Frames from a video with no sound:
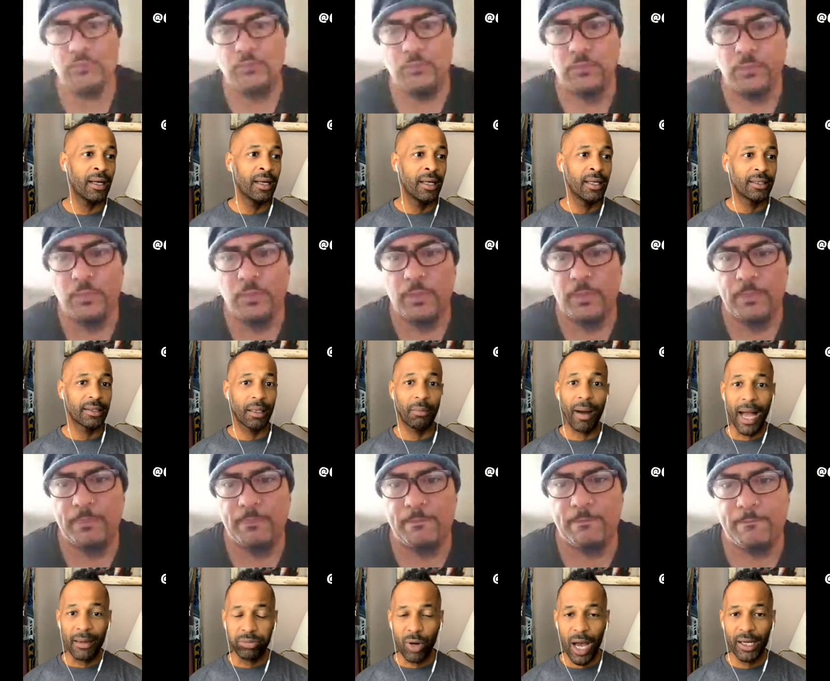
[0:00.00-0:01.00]
Speaker 1: the
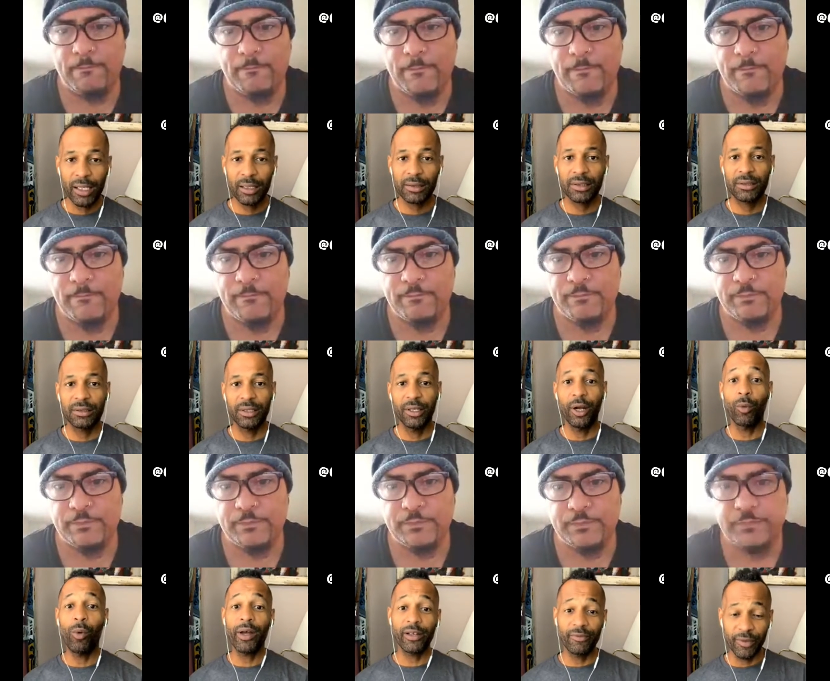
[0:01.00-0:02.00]
byproducts. You know, one
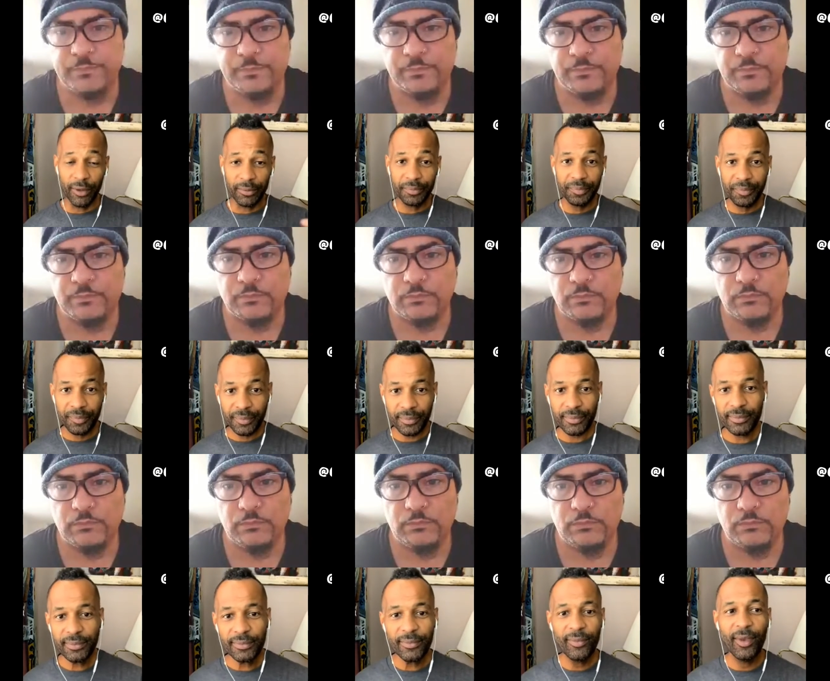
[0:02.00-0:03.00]
of them,
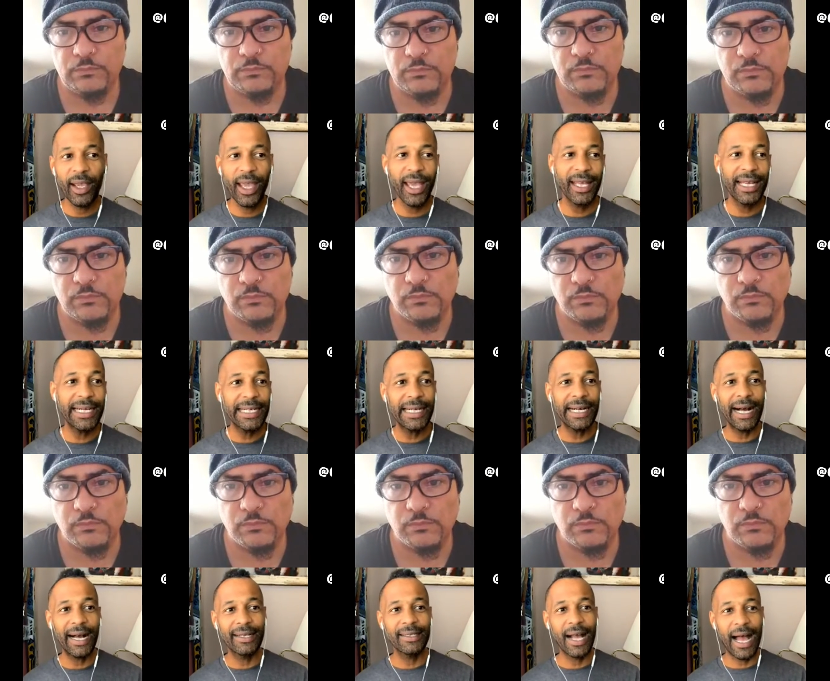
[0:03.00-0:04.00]
and uh,
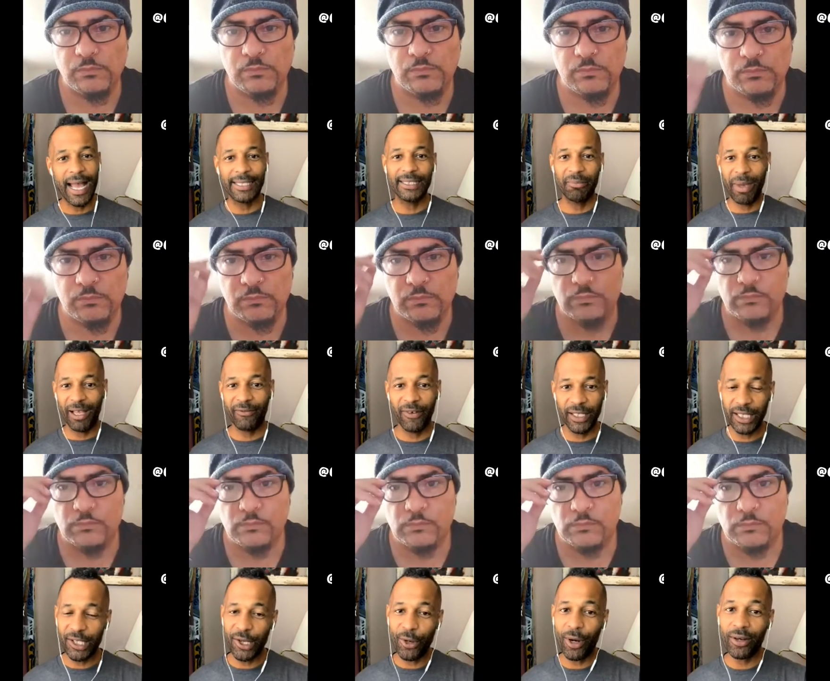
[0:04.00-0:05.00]
I actually make fun of New
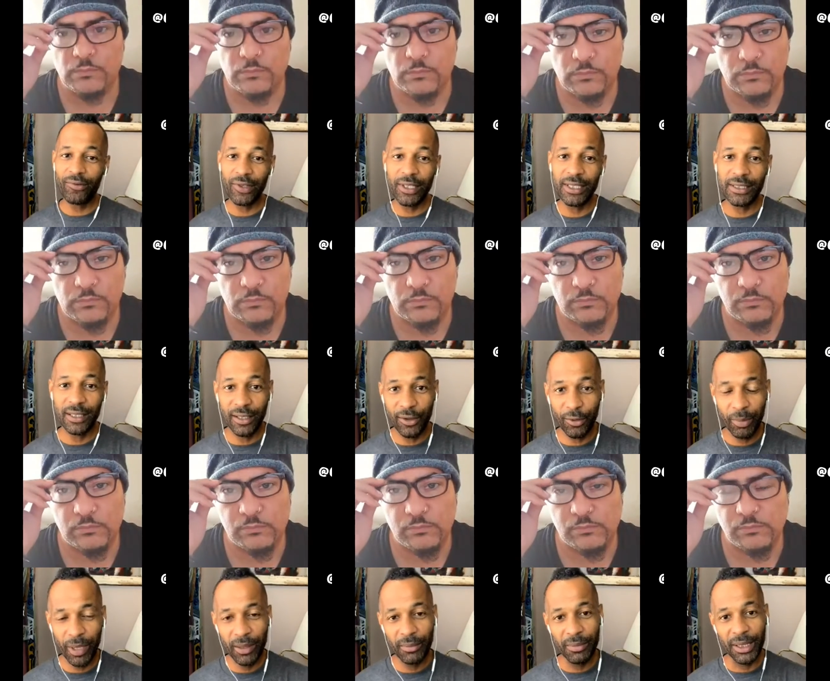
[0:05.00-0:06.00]
York for this a little
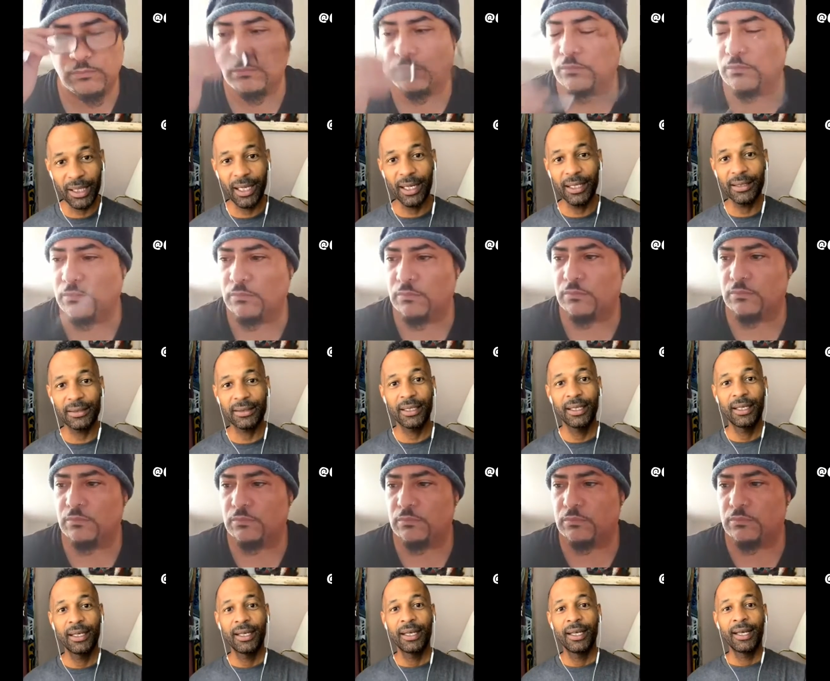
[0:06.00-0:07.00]
bit because,
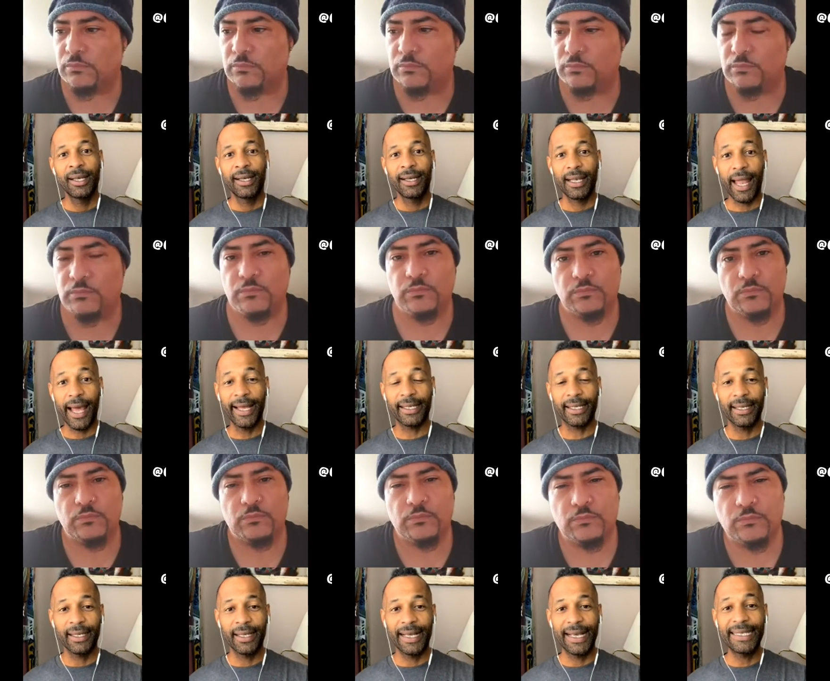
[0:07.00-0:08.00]
like,
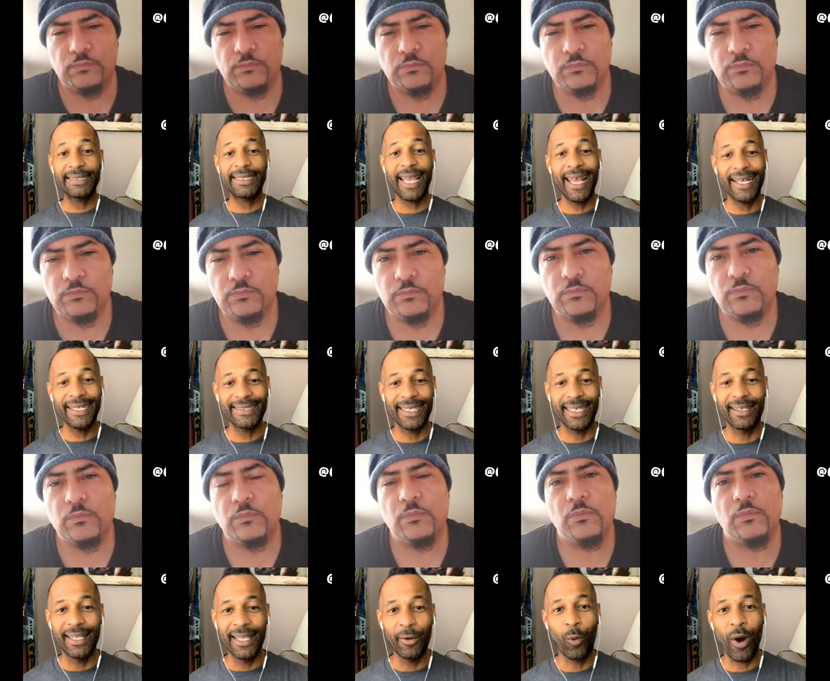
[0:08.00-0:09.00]
it takes the
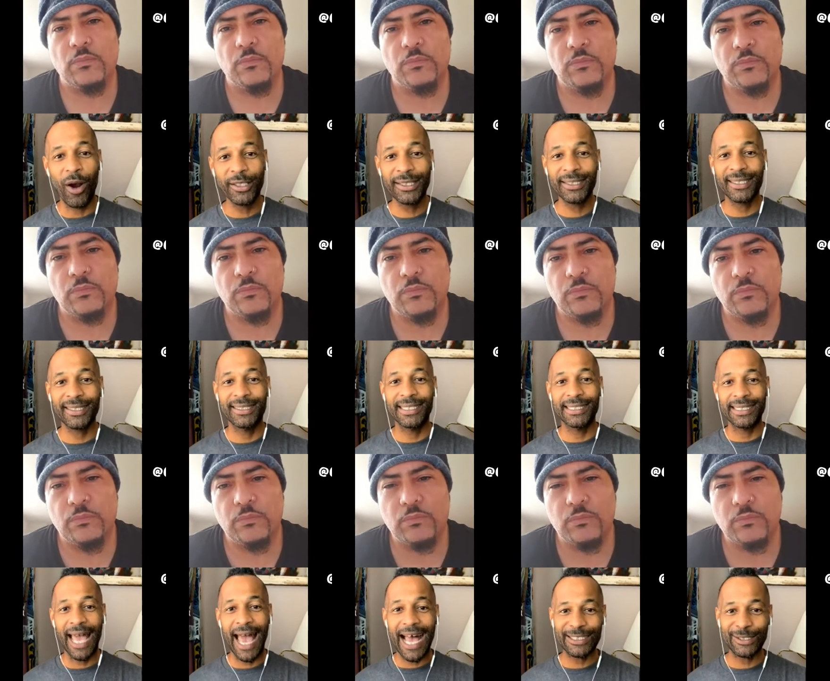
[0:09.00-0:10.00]
worst
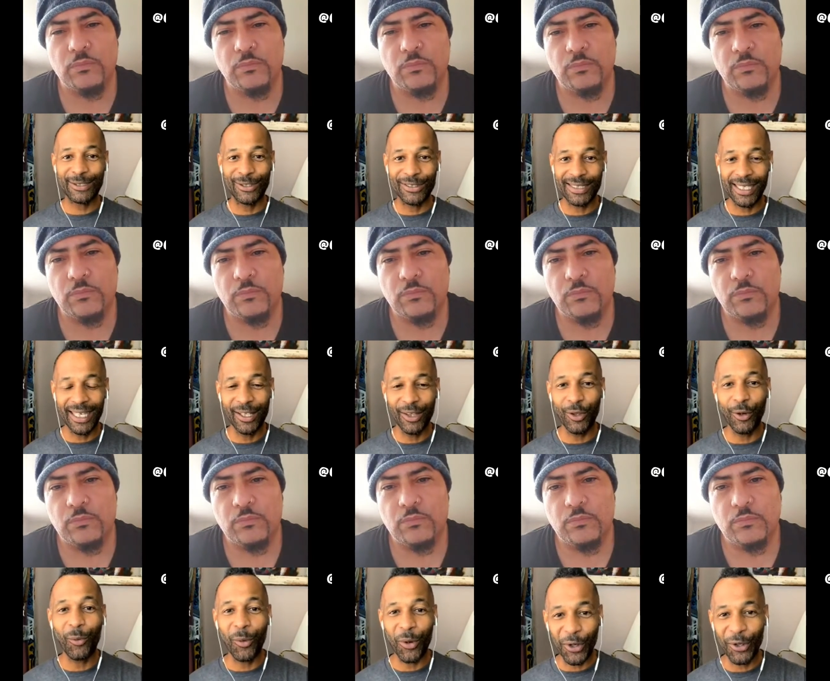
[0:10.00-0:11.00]
disasters in the
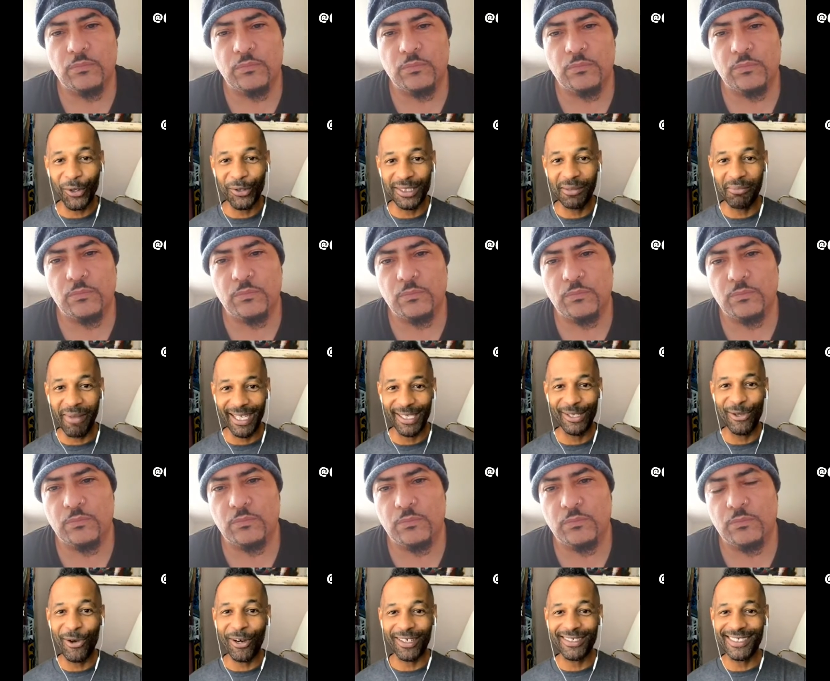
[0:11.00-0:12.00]
world to make New
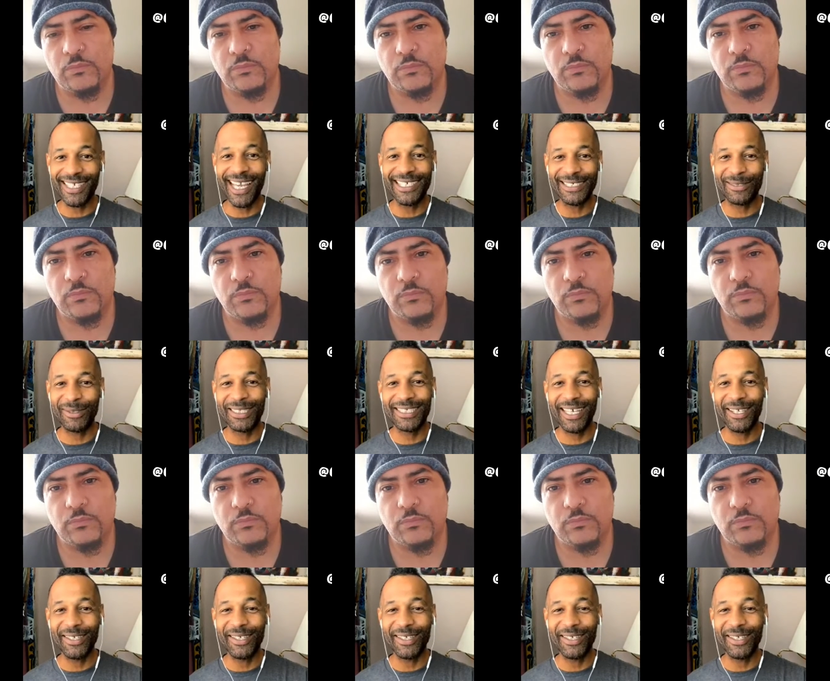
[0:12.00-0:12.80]
Yorkers nice to each other.